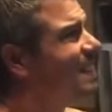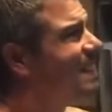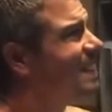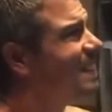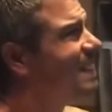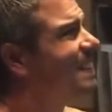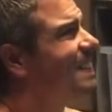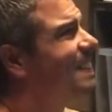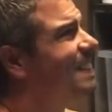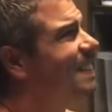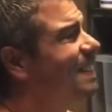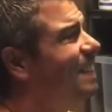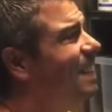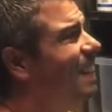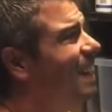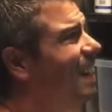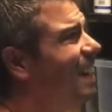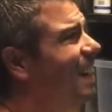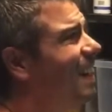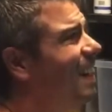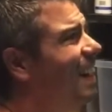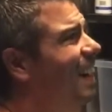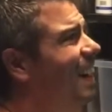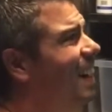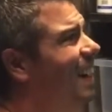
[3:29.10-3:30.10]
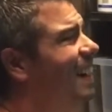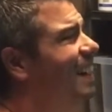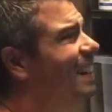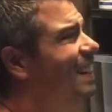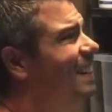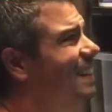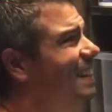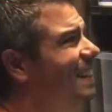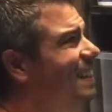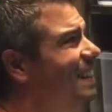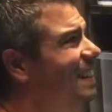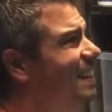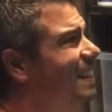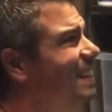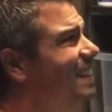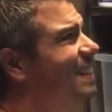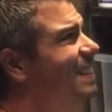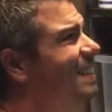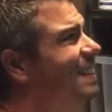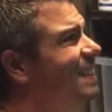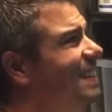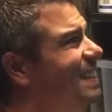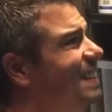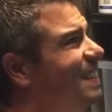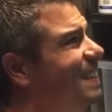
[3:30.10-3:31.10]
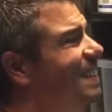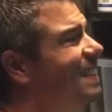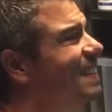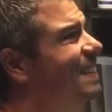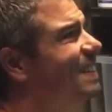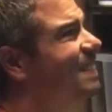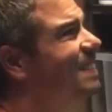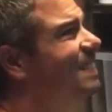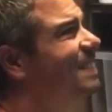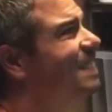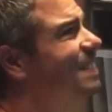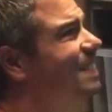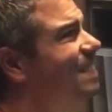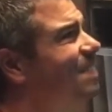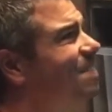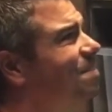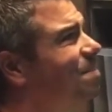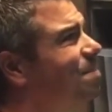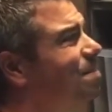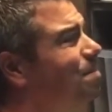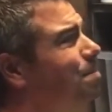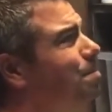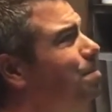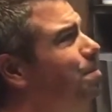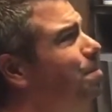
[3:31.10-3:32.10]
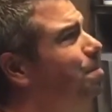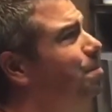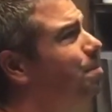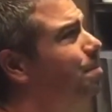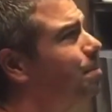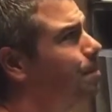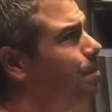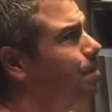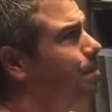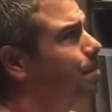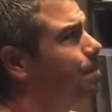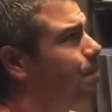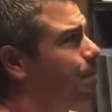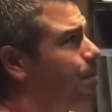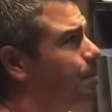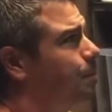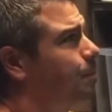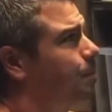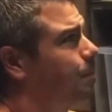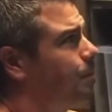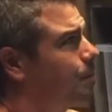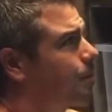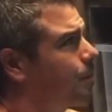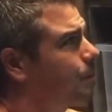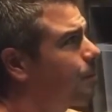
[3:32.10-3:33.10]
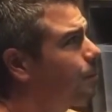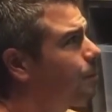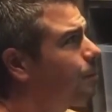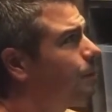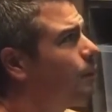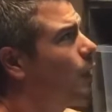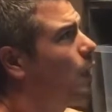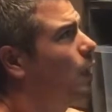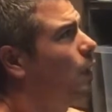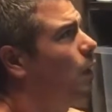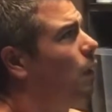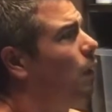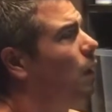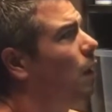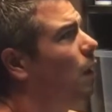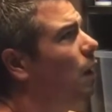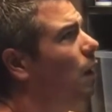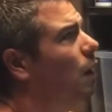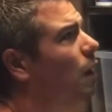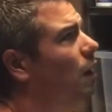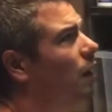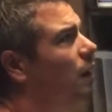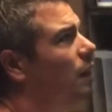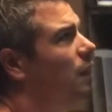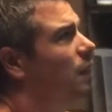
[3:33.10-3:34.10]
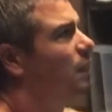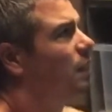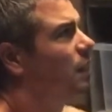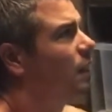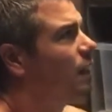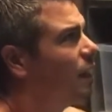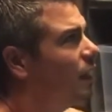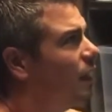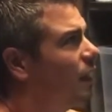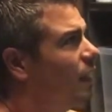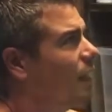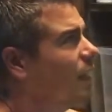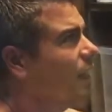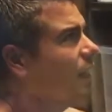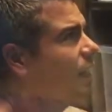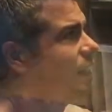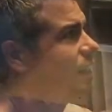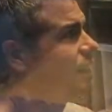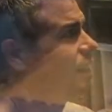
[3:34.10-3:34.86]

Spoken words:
Really effective movement. Helps with getting into gymnastic positions such as the pike, where you're kind